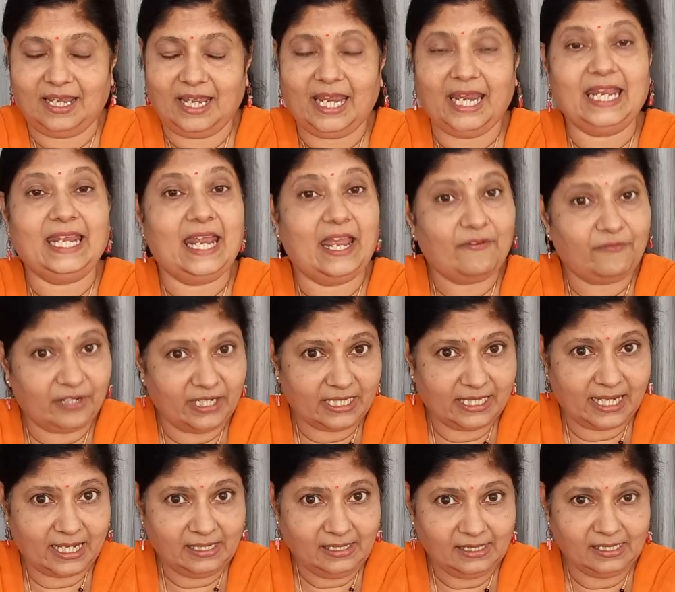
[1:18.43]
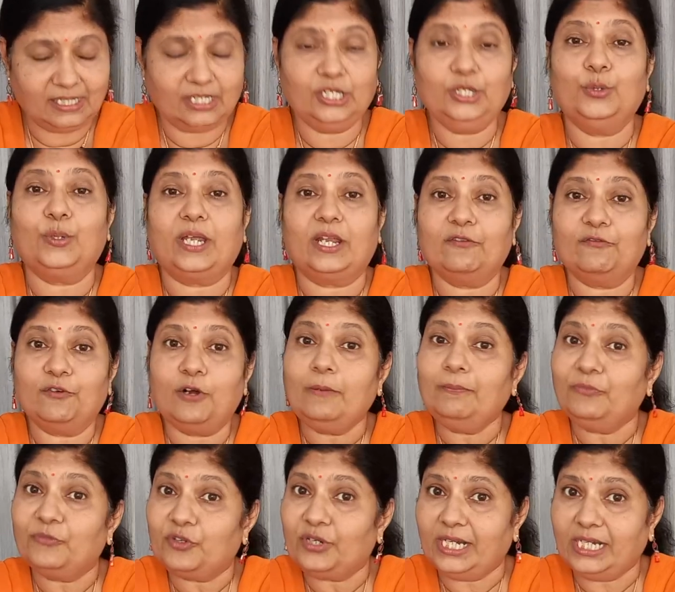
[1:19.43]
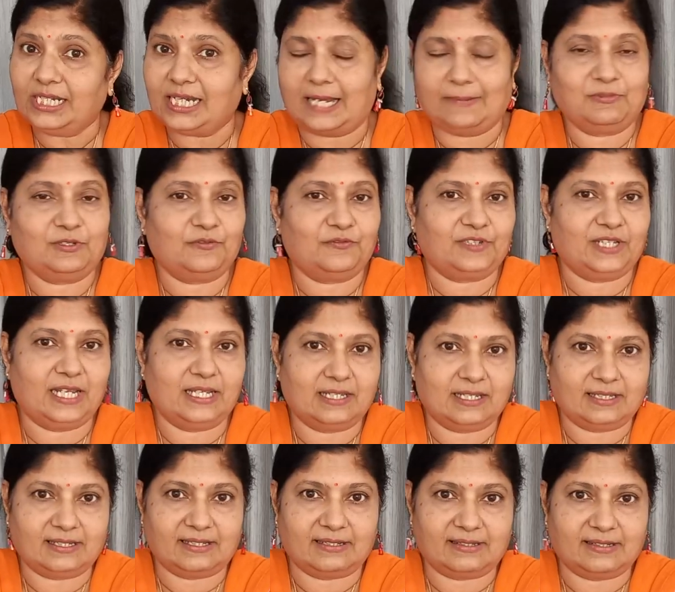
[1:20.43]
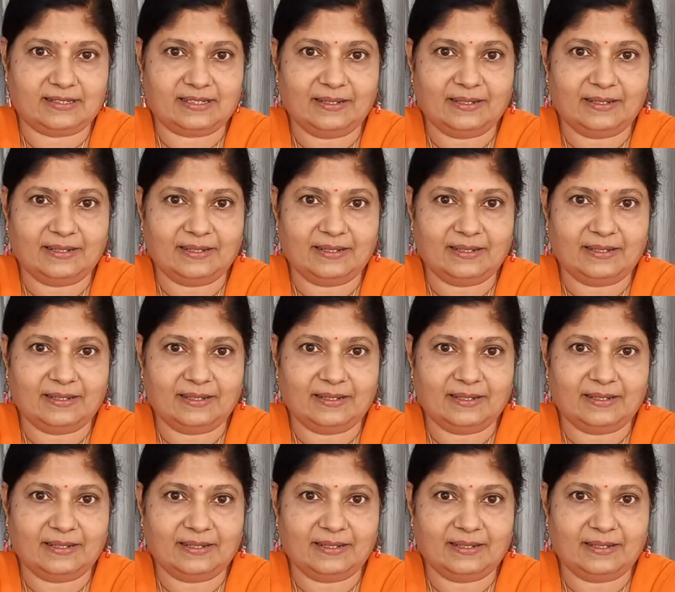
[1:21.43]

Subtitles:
In every tense, you can form three types of sentences: